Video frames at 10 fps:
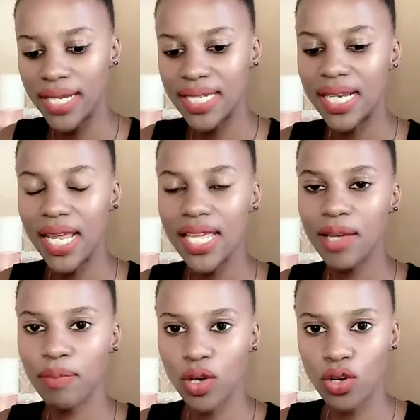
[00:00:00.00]

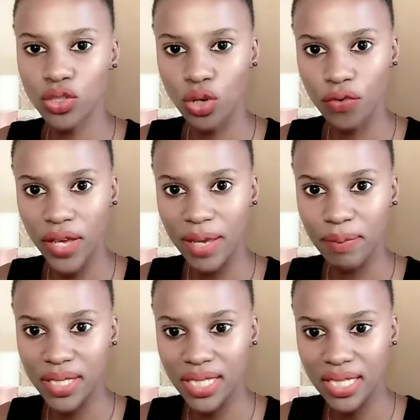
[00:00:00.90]
delaying because of
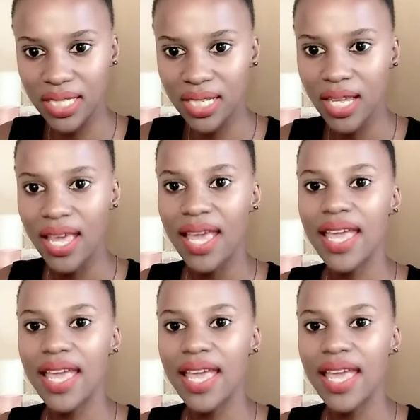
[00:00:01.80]
ABCD.